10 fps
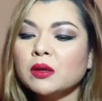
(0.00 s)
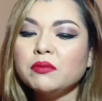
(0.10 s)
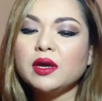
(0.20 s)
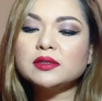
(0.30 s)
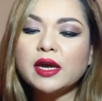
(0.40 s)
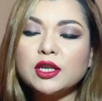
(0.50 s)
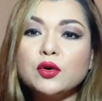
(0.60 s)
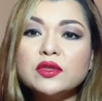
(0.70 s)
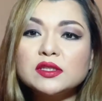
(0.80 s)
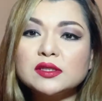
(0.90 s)
because I
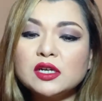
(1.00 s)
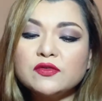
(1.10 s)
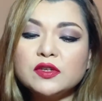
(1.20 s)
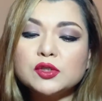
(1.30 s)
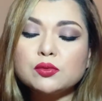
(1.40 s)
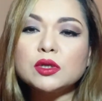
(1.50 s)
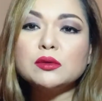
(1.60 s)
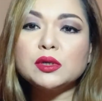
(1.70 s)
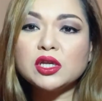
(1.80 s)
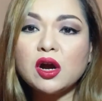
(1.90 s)
know this stuff is
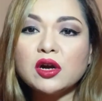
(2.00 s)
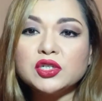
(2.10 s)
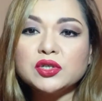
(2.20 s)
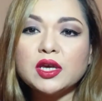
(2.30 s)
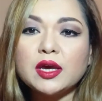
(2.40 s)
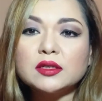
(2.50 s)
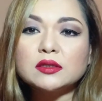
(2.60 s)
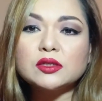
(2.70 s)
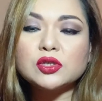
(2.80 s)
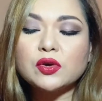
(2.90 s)
really hard to get.
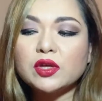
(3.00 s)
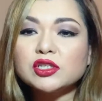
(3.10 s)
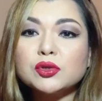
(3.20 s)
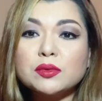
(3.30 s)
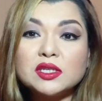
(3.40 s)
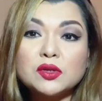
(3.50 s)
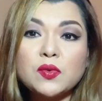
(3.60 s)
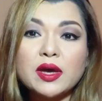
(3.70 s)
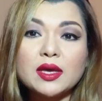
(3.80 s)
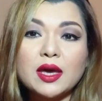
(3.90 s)
So that's the reason
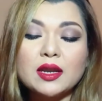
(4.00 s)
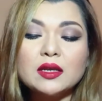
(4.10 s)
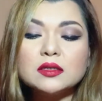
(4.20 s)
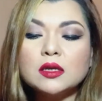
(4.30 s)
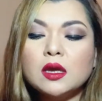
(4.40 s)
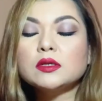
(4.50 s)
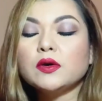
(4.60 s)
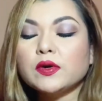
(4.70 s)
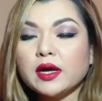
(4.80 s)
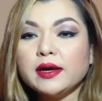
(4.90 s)
why I get it.
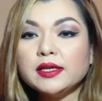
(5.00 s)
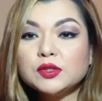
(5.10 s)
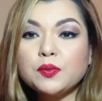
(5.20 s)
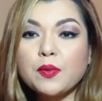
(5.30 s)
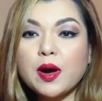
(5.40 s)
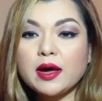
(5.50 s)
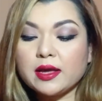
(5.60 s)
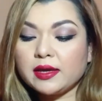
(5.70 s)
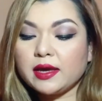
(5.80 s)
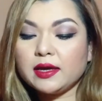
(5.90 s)
So guys, what
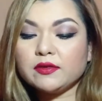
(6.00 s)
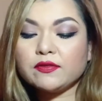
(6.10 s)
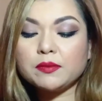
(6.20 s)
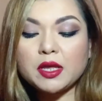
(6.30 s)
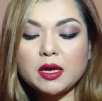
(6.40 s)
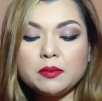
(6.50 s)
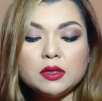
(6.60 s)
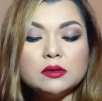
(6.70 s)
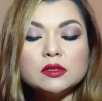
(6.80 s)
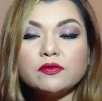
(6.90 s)
I get from them
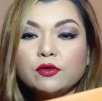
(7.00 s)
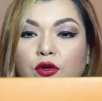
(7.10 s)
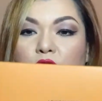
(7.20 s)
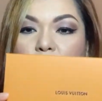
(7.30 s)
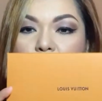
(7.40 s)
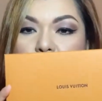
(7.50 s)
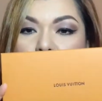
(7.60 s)
is, first